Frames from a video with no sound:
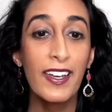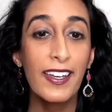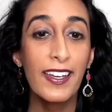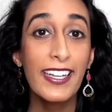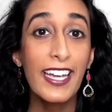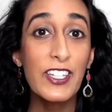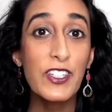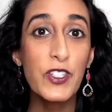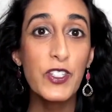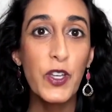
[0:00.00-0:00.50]

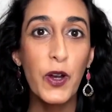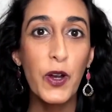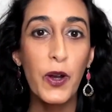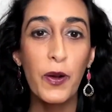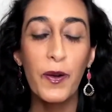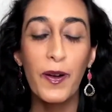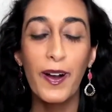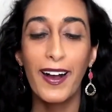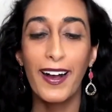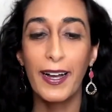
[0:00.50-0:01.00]
Yeah,
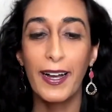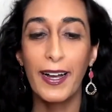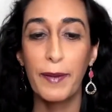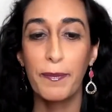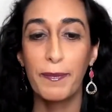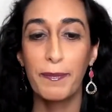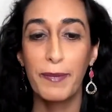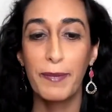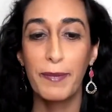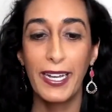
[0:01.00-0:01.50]
so
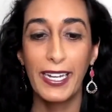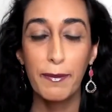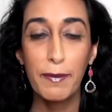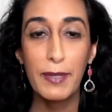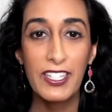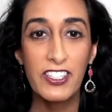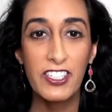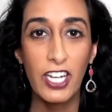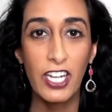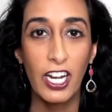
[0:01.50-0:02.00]
my name
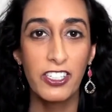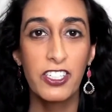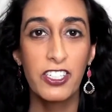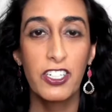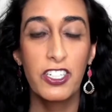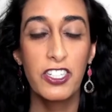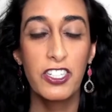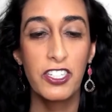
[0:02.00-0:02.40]
is Dr.